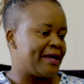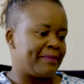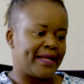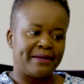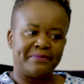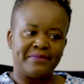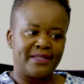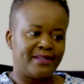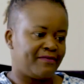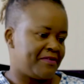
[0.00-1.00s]
But I'm
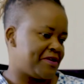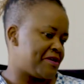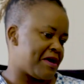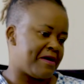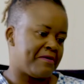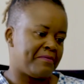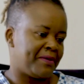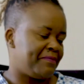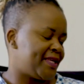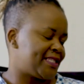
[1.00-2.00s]
living my
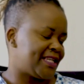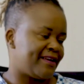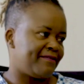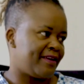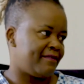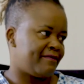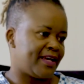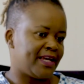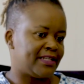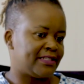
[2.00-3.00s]
best life ever,
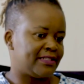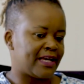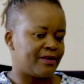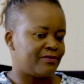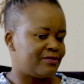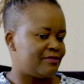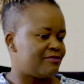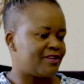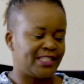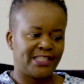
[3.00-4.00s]
and I would
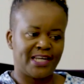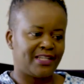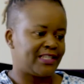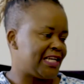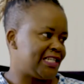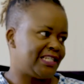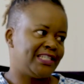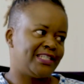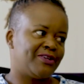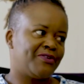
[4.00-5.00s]
not change any
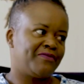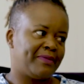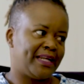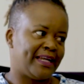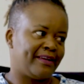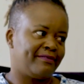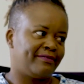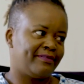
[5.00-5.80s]
detail of my life.